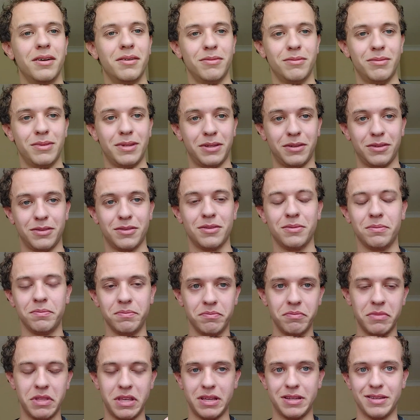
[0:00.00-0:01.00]
Like the
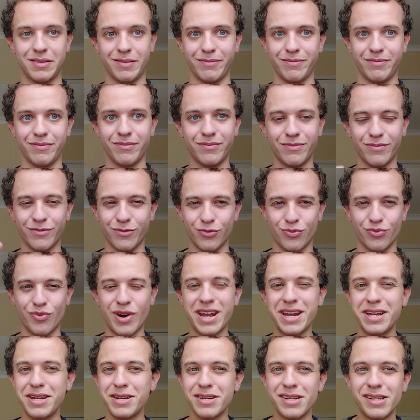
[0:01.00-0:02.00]

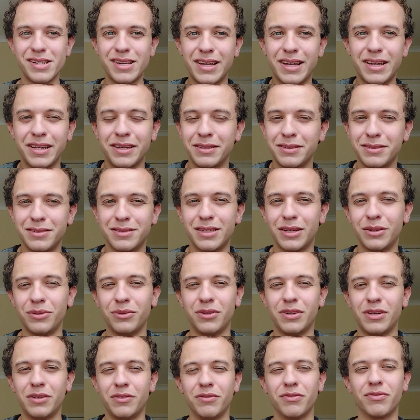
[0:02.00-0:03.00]
rain itself
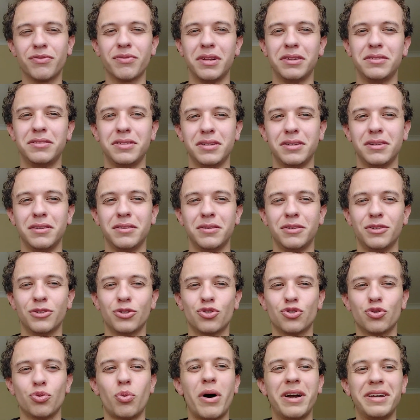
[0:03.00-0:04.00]
and flooding
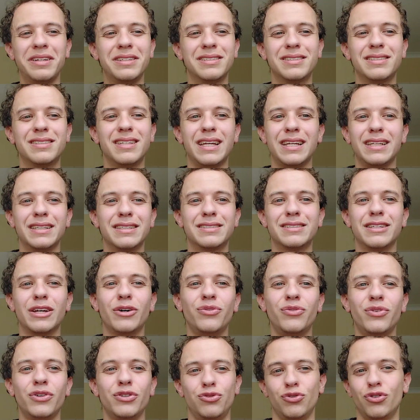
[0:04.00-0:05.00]
twice
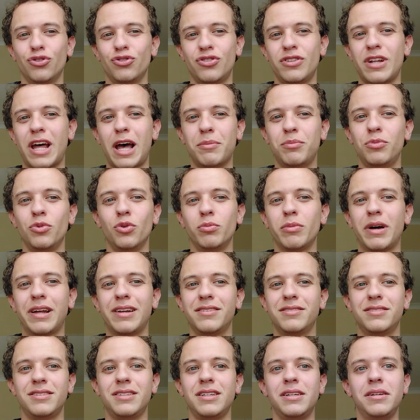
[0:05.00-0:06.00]
itself is not an
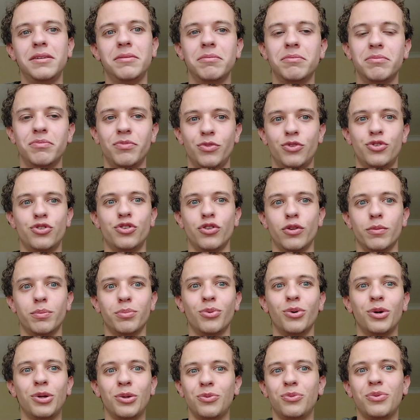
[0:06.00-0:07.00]
abnormality to the
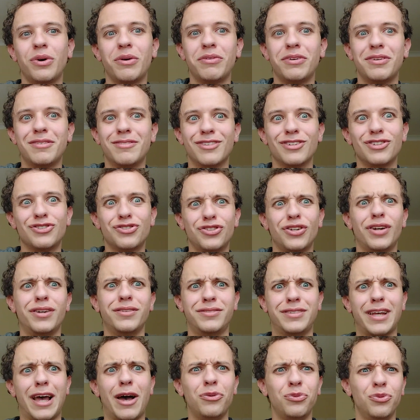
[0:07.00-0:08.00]
point where it shut
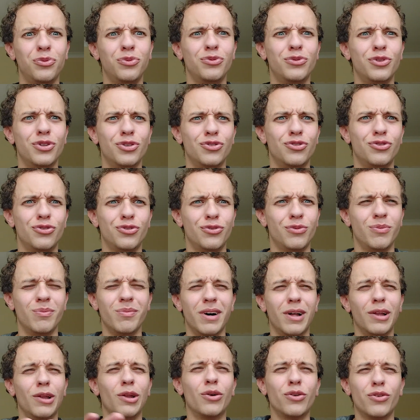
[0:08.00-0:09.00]
down
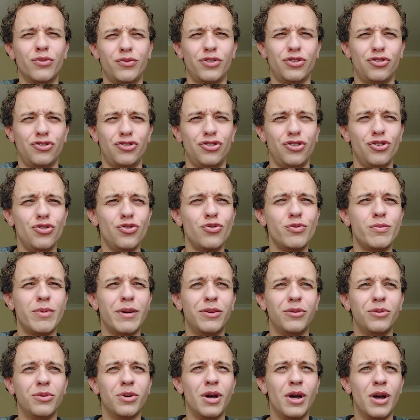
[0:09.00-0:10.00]
a lot of the tube
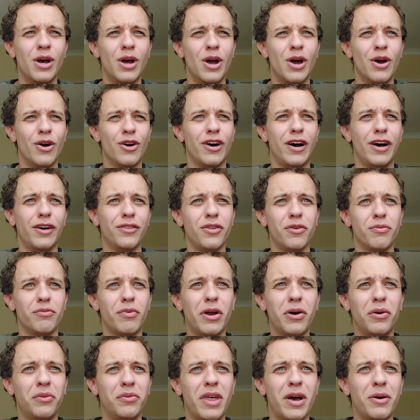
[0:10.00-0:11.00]
and other
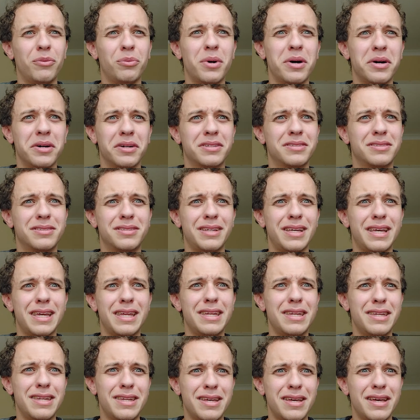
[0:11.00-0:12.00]
rail networks
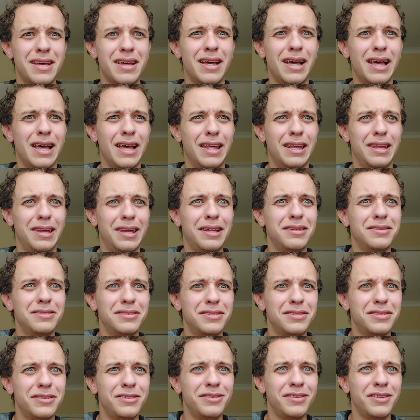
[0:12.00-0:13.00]
in
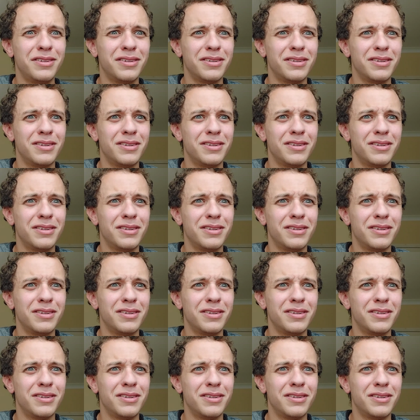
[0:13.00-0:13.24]
London.